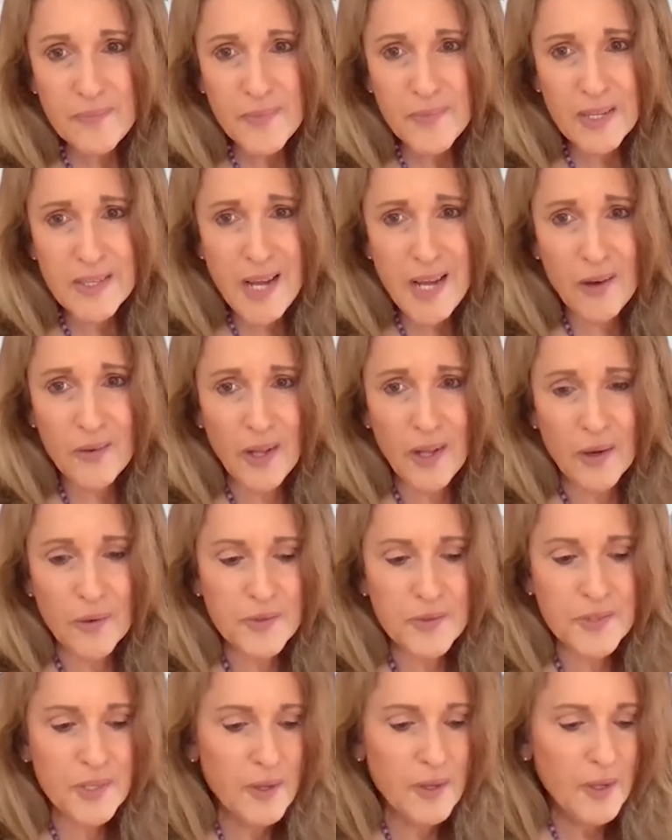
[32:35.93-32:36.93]

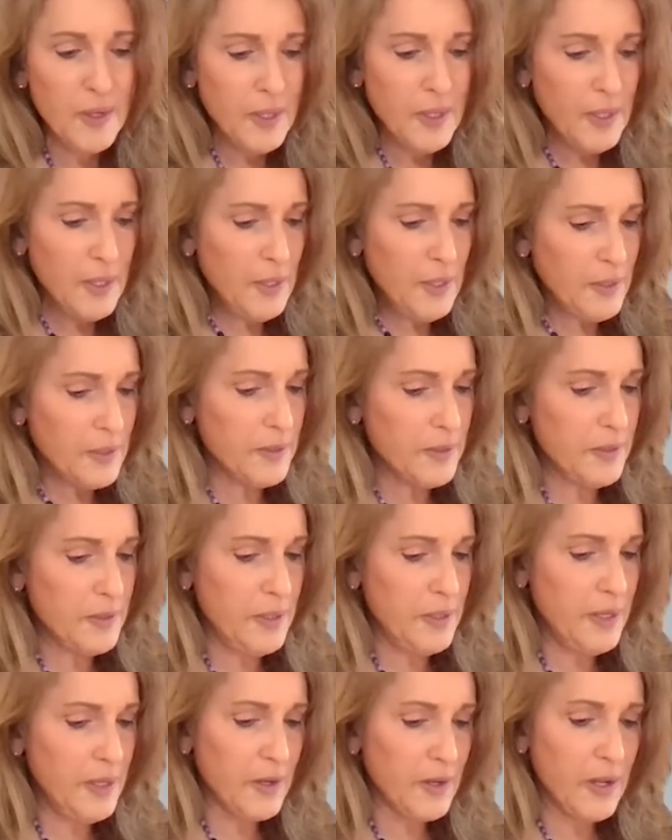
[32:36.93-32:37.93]
downloads.
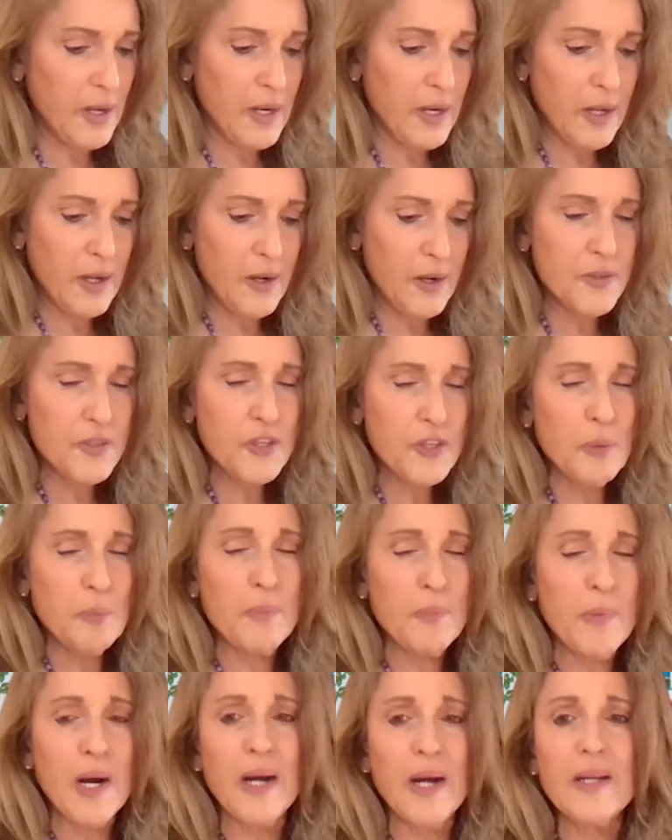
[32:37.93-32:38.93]
You're going to go to
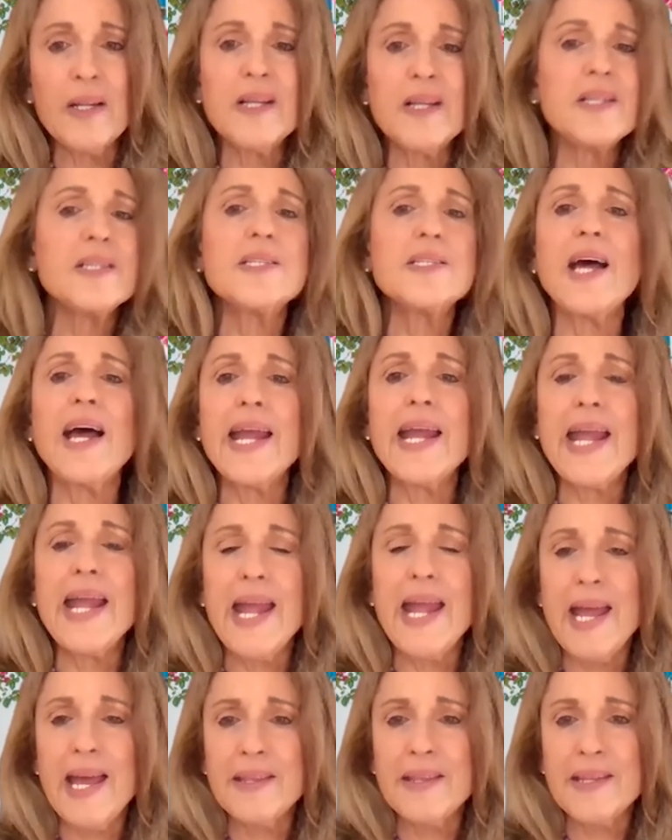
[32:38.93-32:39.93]
Marla
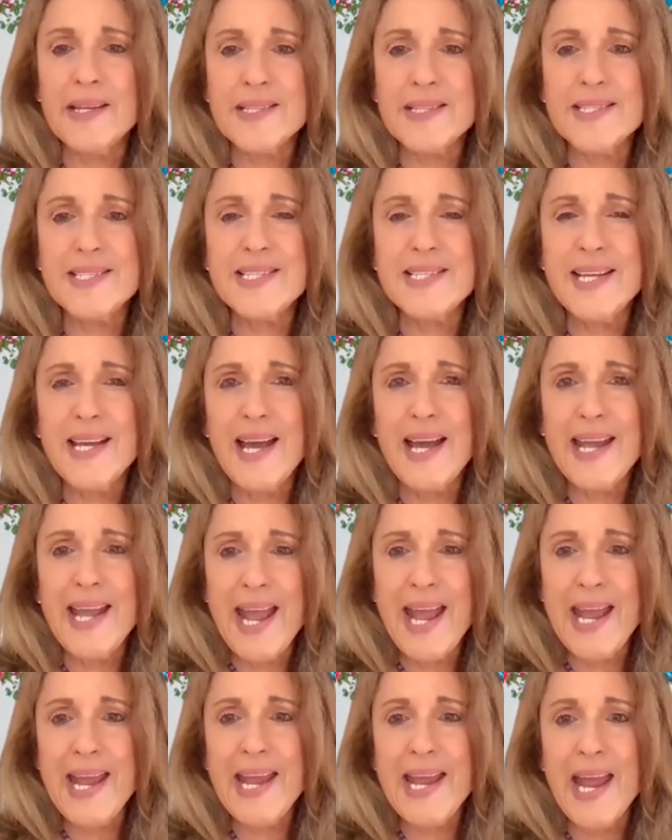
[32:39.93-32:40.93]
Diann, that's
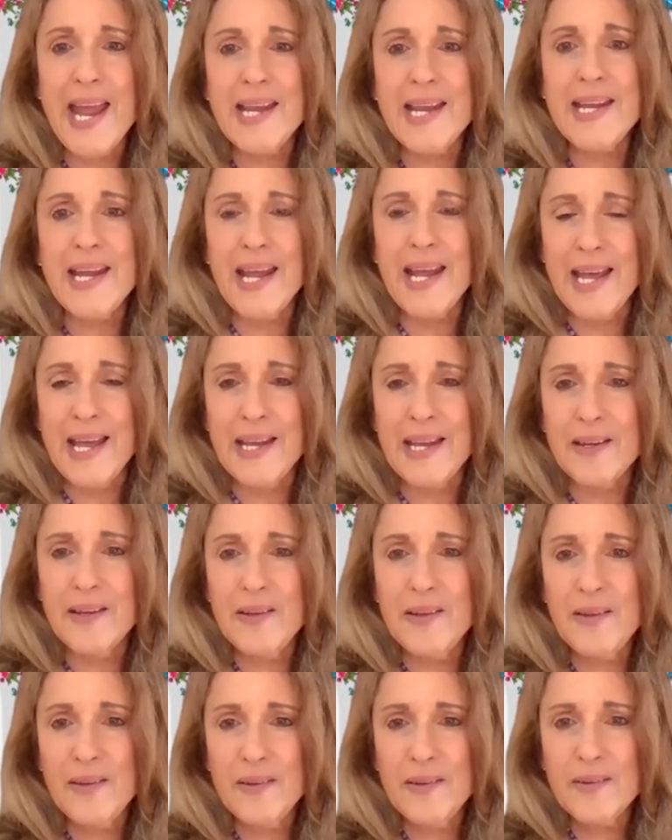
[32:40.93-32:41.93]

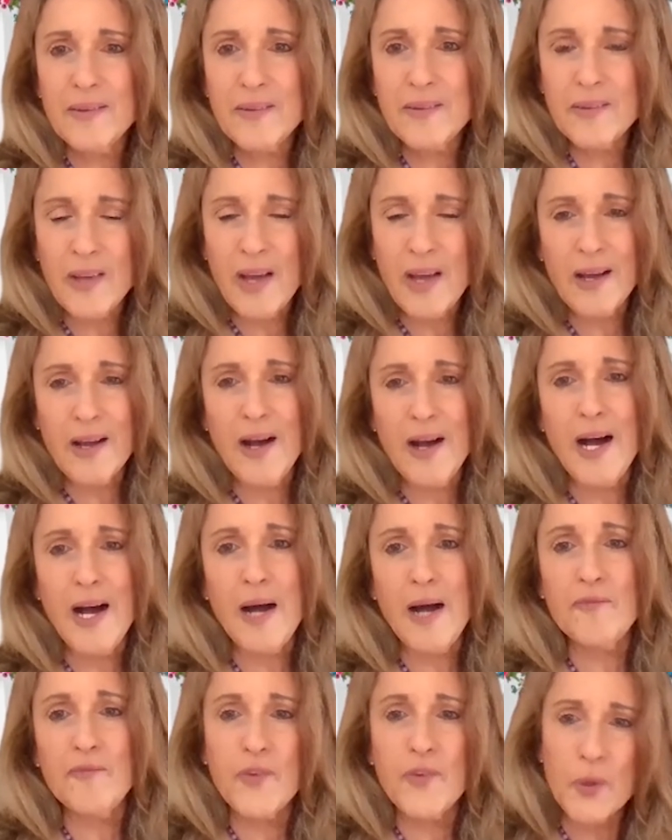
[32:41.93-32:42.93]

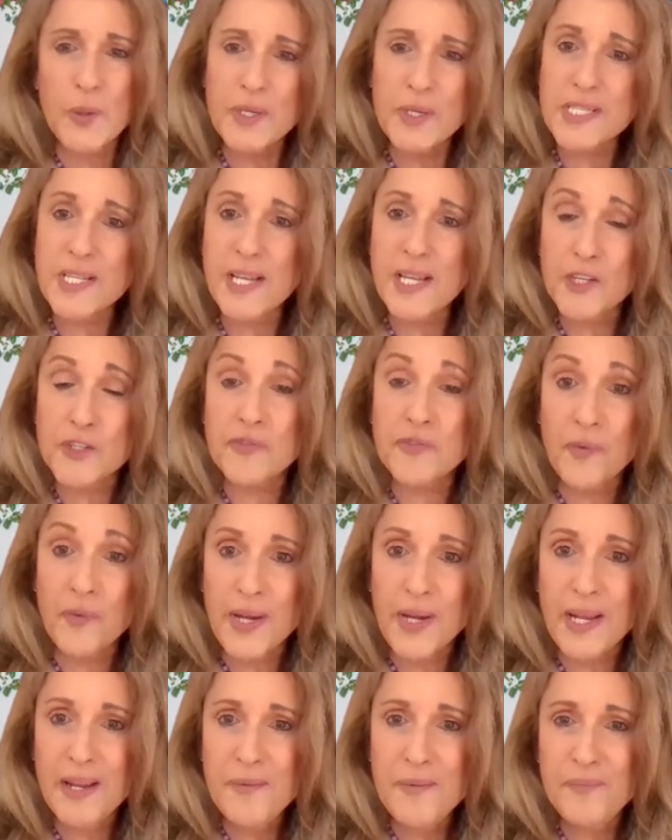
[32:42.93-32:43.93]

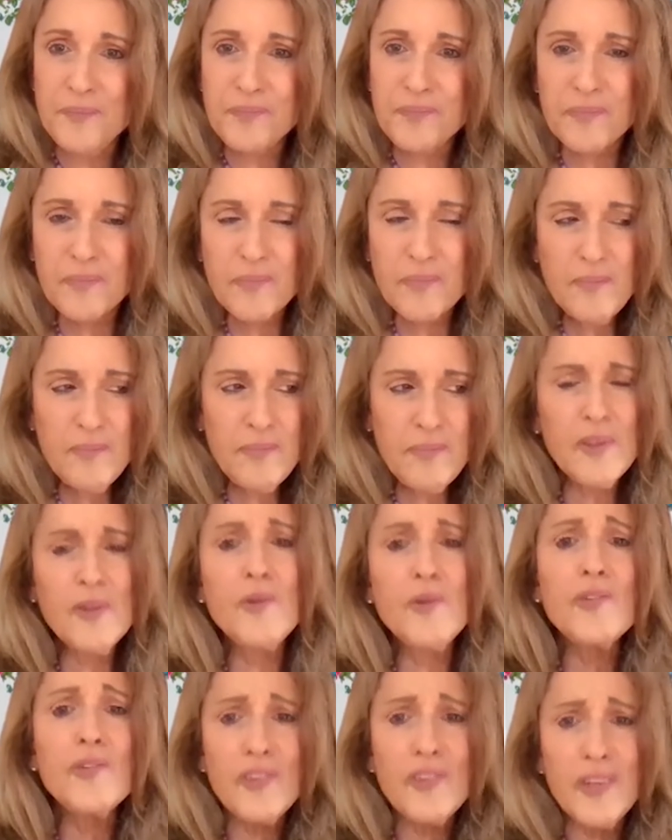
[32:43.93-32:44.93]
DIANN.com/free.
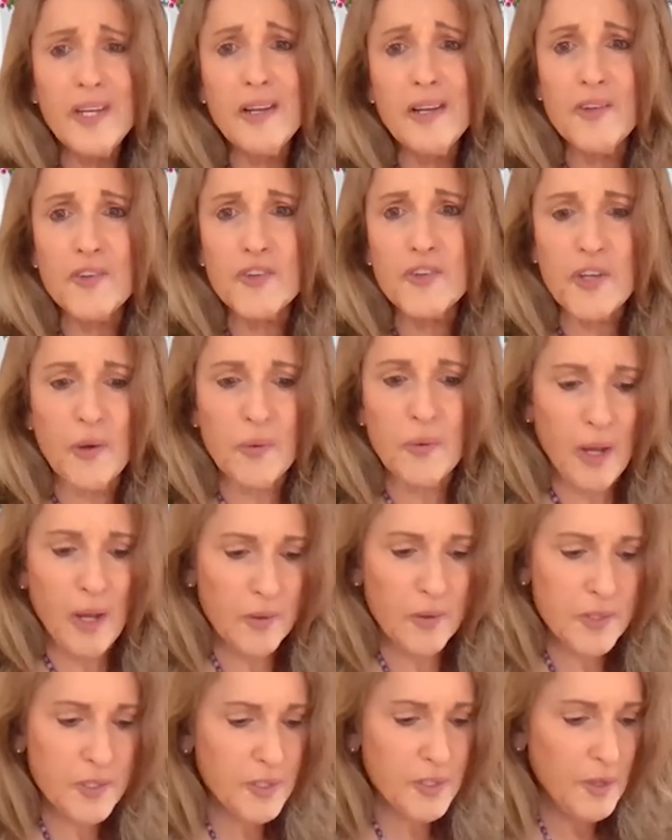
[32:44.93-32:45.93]
You'll see it in the show
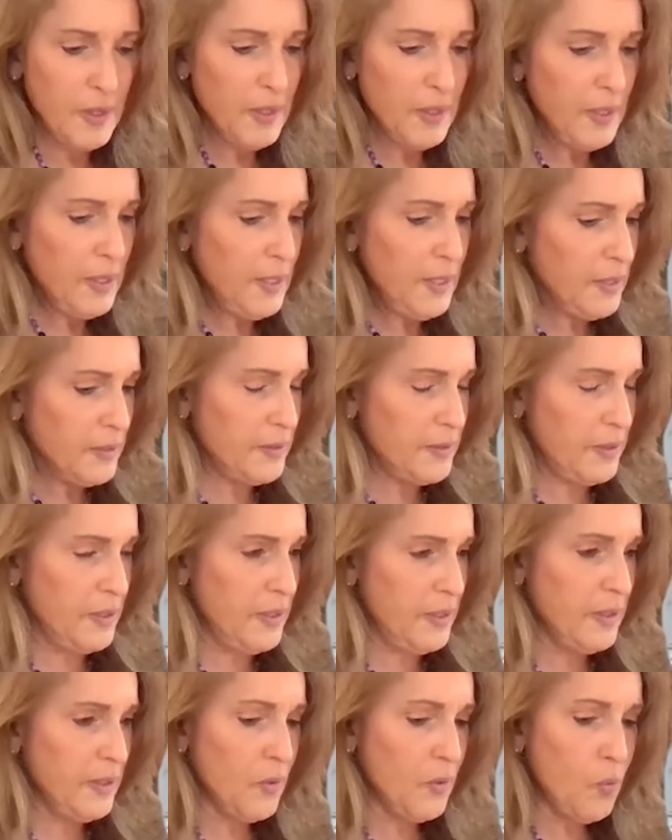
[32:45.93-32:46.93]
notes.
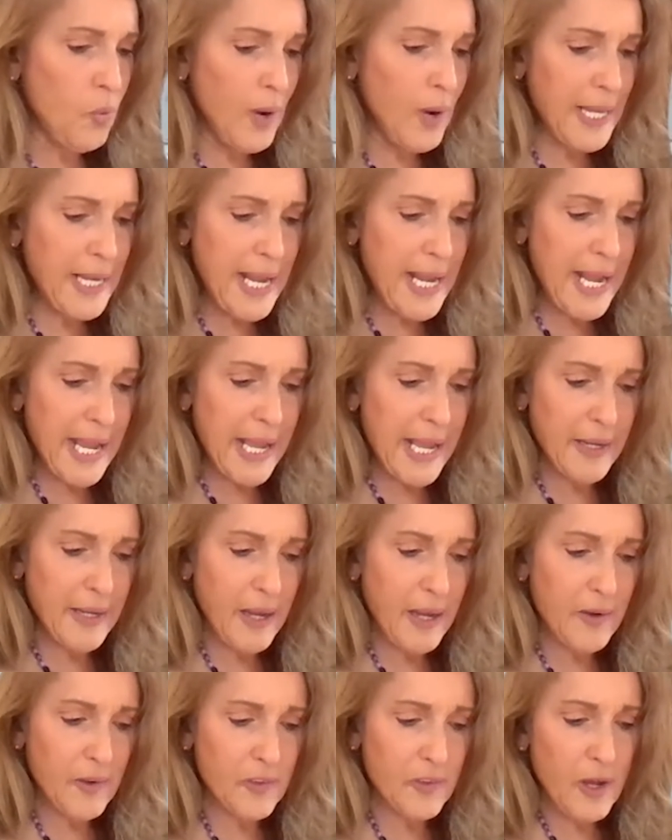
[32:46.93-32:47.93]
One
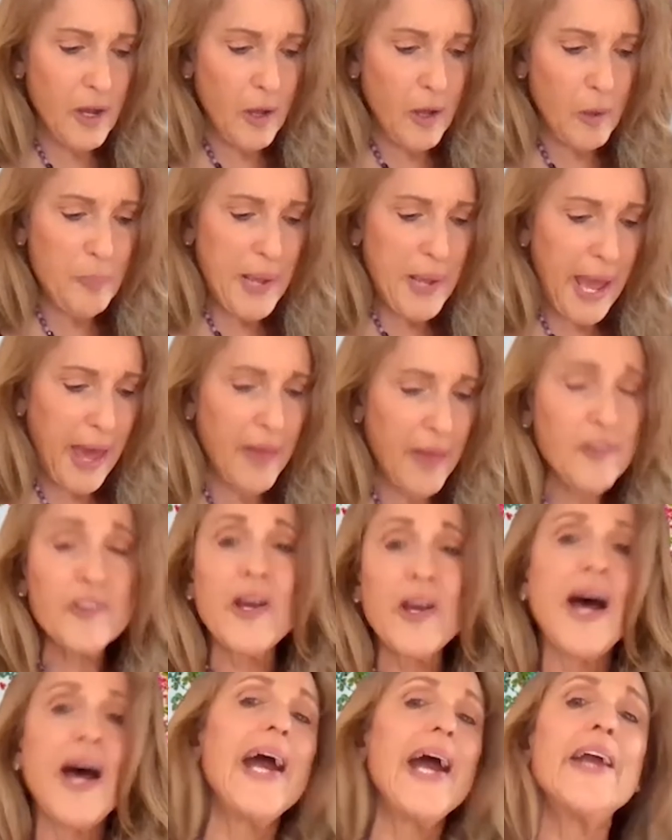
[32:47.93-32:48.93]
handout is called Path
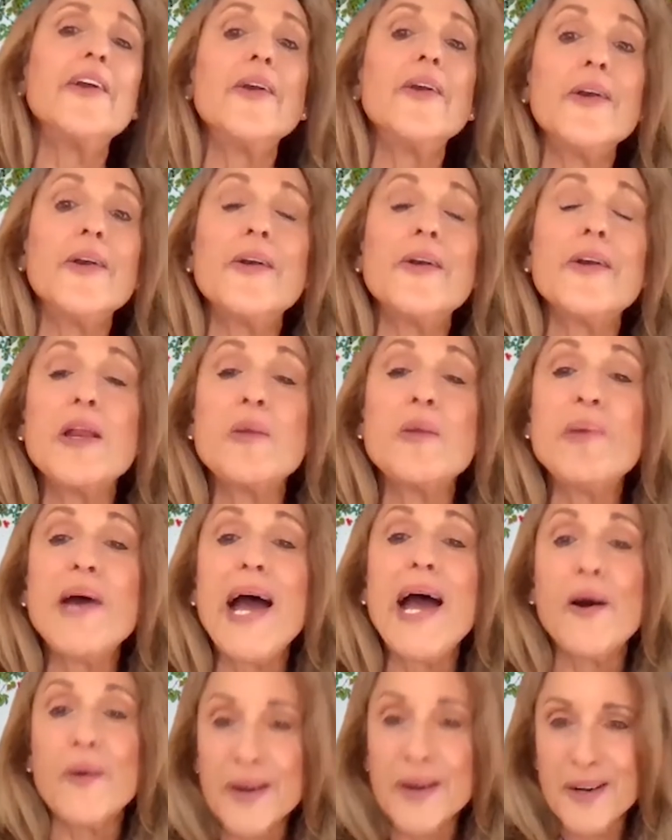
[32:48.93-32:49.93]
to Higher Earning
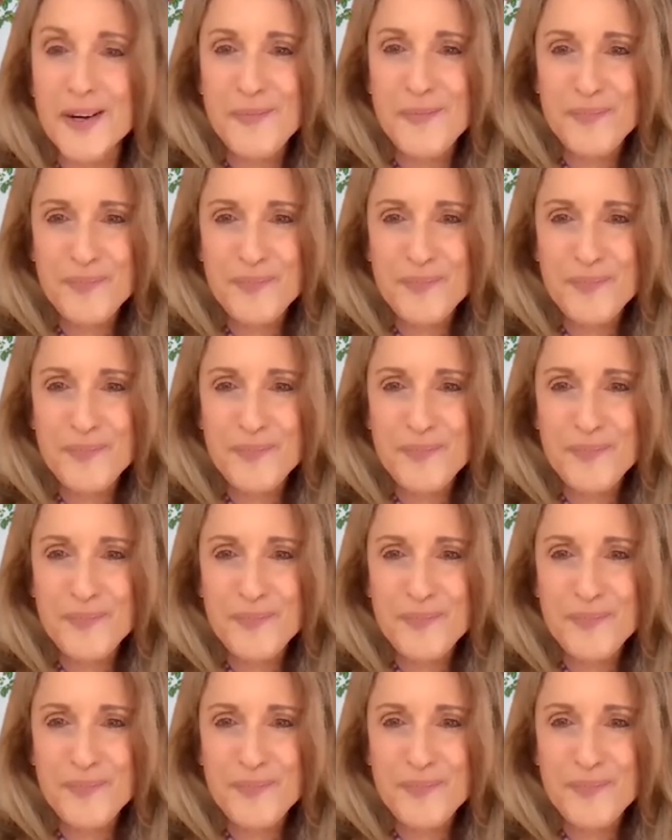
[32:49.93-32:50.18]
Power.